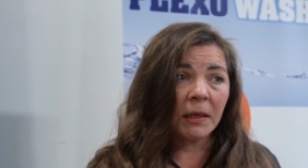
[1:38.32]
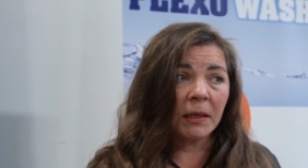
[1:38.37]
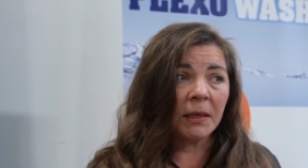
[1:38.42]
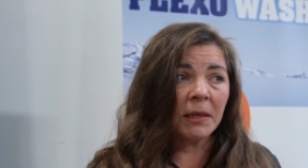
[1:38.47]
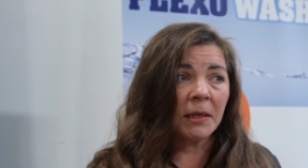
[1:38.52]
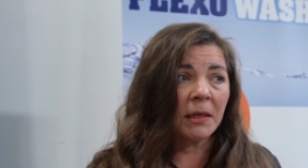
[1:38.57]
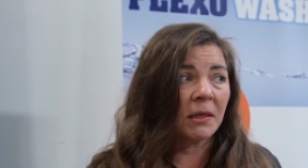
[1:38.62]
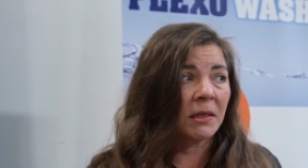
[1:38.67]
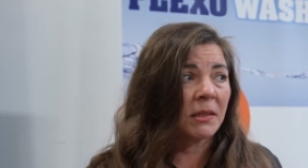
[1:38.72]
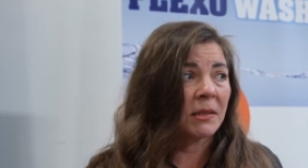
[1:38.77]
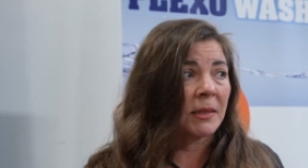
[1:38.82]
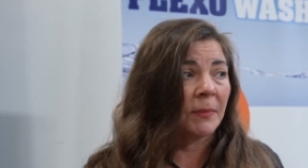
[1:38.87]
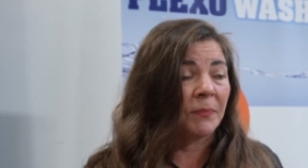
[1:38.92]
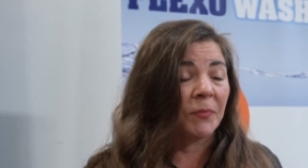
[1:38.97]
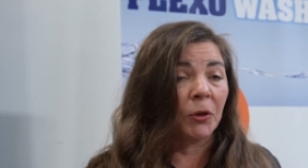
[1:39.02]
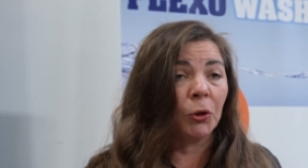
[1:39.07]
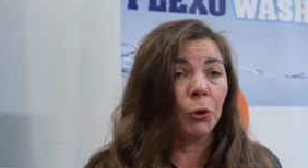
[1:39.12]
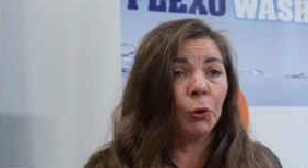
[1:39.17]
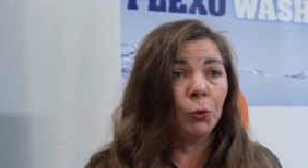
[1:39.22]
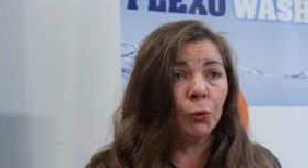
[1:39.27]
cleaning is
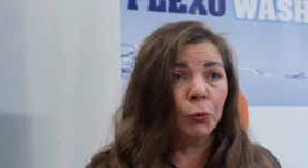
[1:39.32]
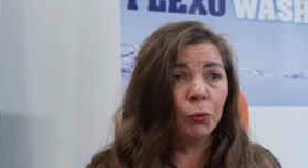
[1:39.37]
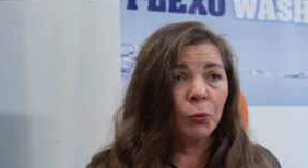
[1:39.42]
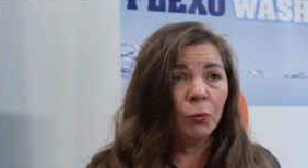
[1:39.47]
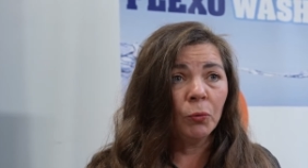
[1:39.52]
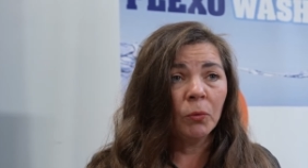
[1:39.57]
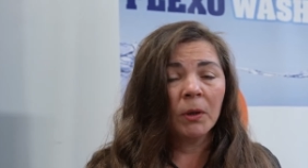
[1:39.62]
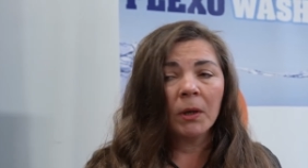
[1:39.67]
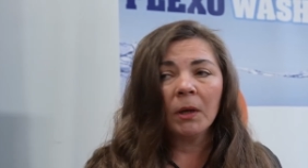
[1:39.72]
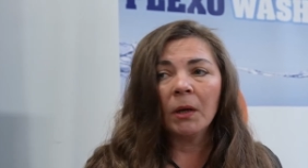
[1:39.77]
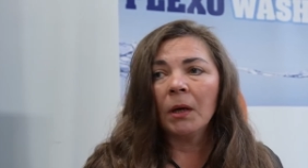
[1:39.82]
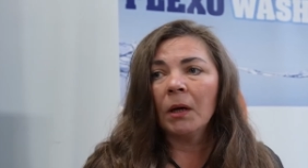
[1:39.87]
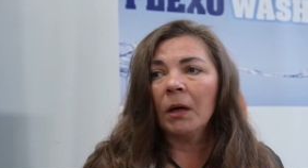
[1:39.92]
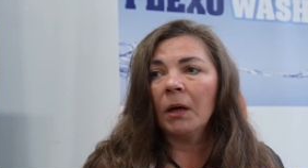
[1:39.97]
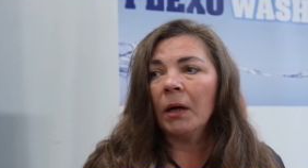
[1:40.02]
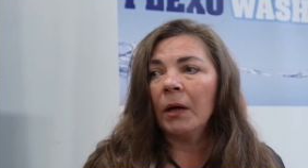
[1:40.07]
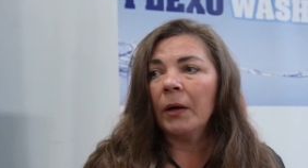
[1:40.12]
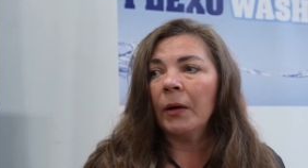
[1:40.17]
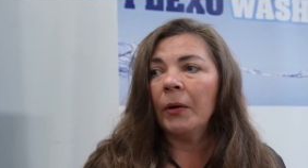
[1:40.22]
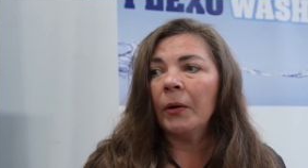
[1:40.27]
something new.
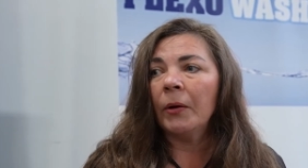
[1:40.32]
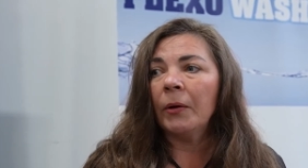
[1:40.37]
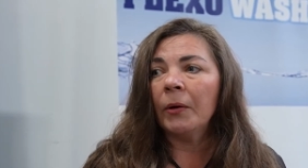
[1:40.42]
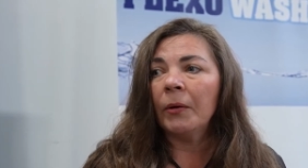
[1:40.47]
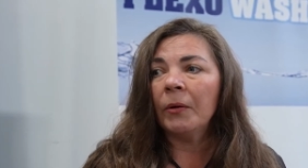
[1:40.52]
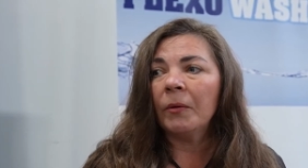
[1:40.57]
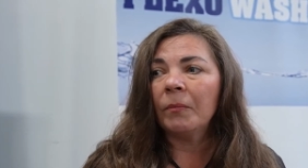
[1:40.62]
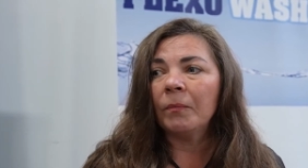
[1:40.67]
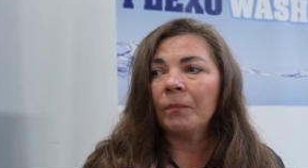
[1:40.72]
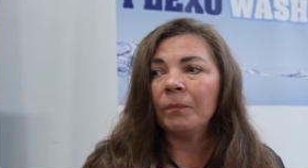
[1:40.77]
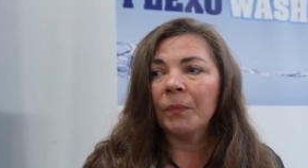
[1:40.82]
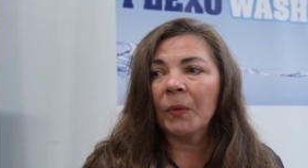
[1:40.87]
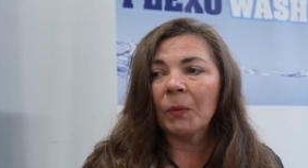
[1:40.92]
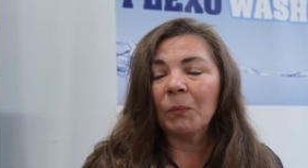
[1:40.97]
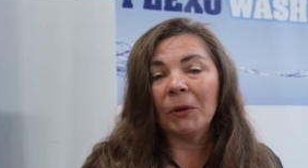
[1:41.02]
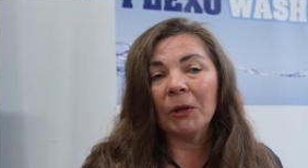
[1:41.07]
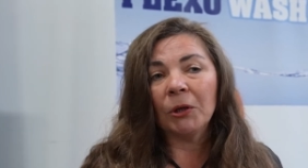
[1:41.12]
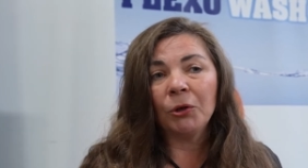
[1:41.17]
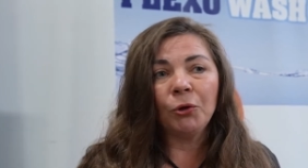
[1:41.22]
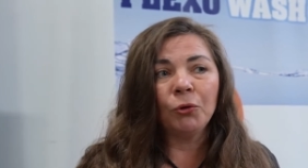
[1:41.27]
Um,
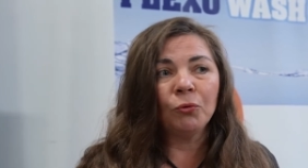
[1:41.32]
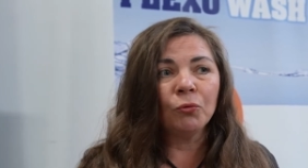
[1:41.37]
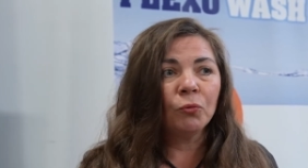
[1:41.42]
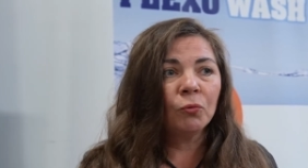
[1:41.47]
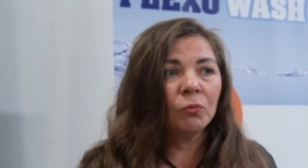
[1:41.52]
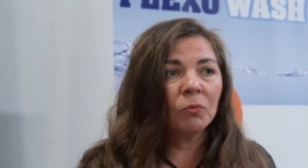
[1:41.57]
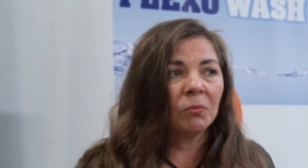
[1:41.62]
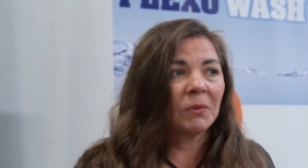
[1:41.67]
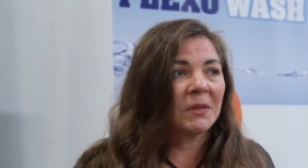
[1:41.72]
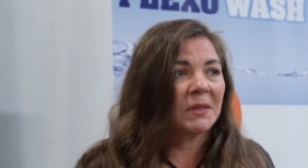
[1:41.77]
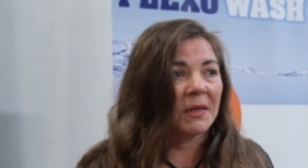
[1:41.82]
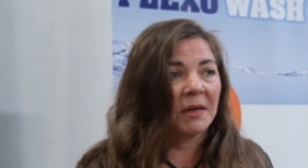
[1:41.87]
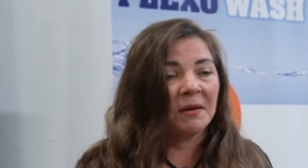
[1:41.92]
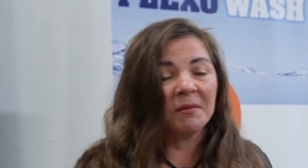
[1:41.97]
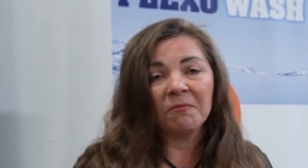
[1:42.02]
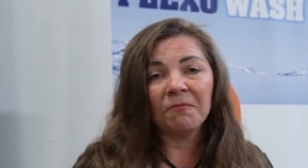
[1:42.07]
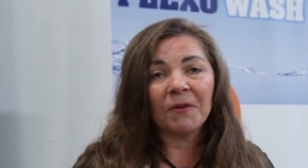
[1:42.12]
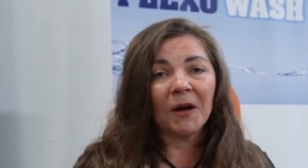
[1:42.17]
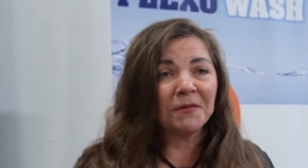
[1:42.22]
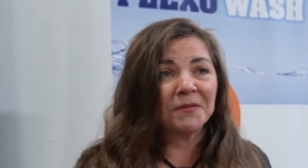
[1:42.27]
well, new, say
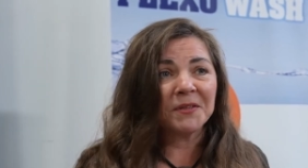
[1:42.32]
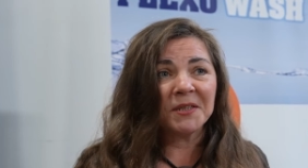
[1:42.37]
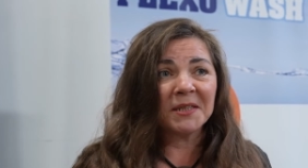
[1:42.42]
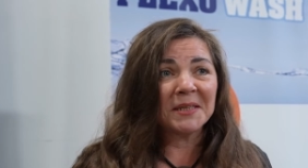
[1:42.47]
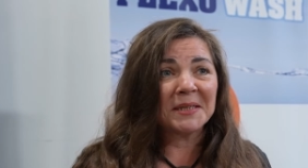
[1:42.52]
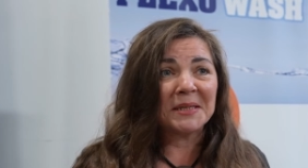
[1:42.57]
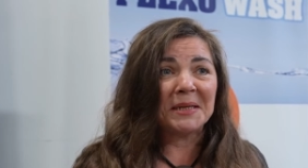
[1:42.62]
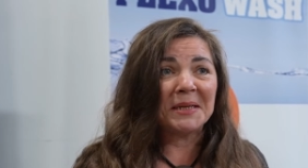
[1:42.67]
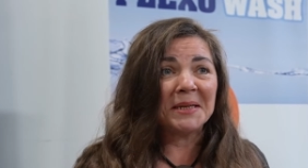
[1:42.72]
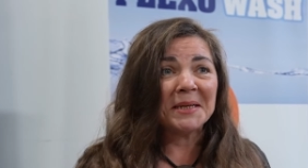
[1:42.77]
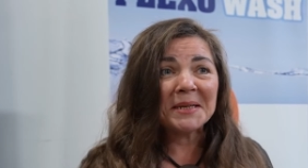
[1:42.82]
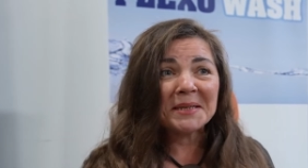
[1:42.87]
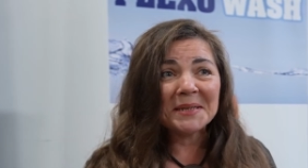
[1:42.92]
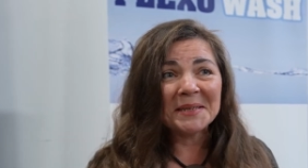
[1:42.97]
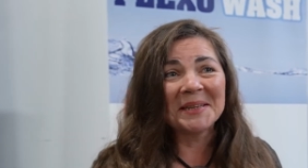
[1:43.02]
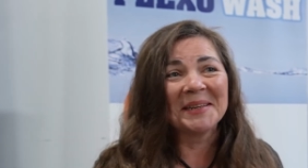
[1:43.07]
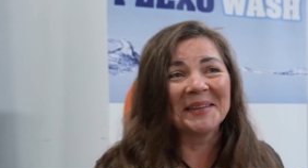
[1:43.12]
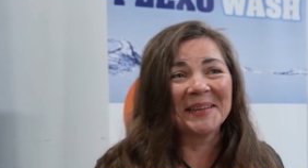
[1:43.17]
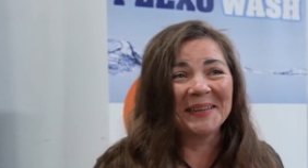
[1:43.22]
five, six years.